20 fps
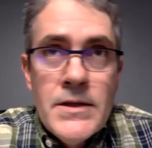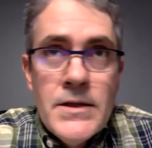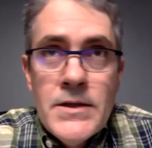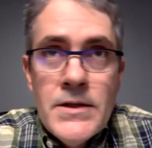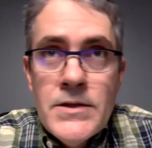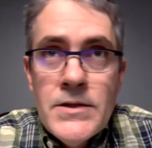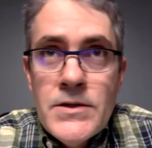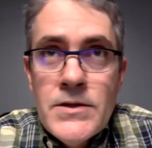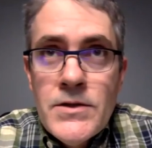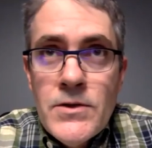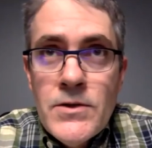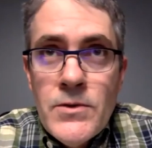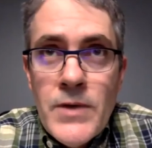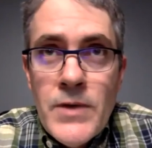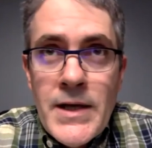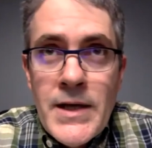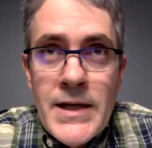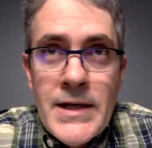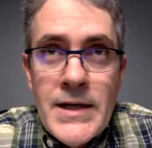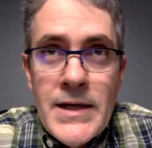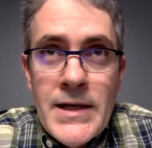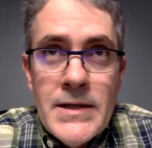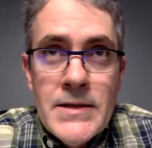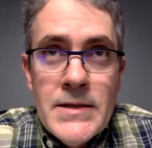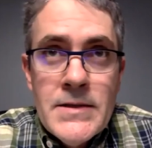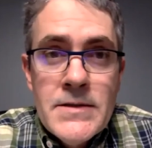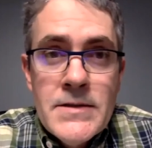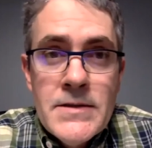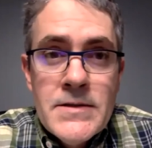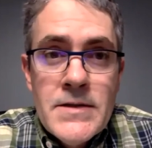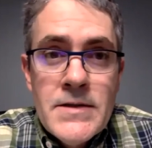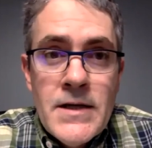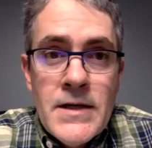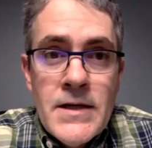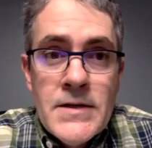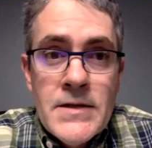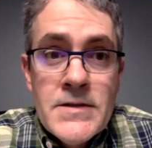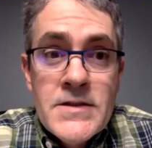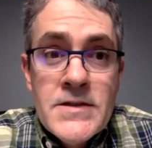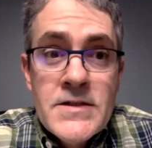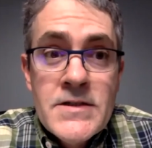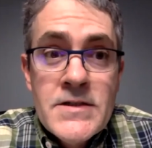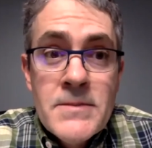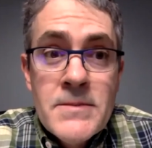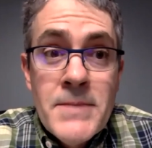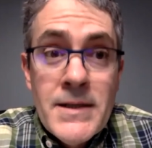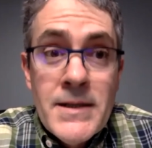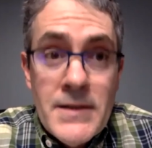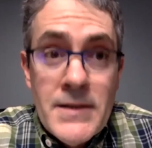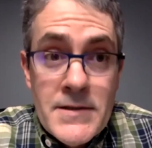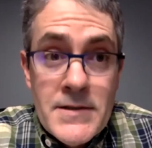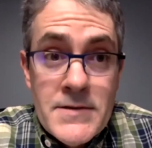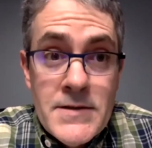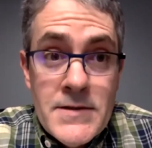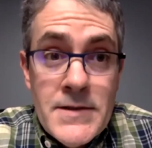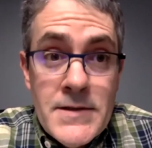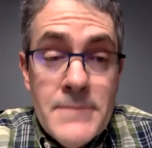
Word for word: to a, a uh, cementless knee.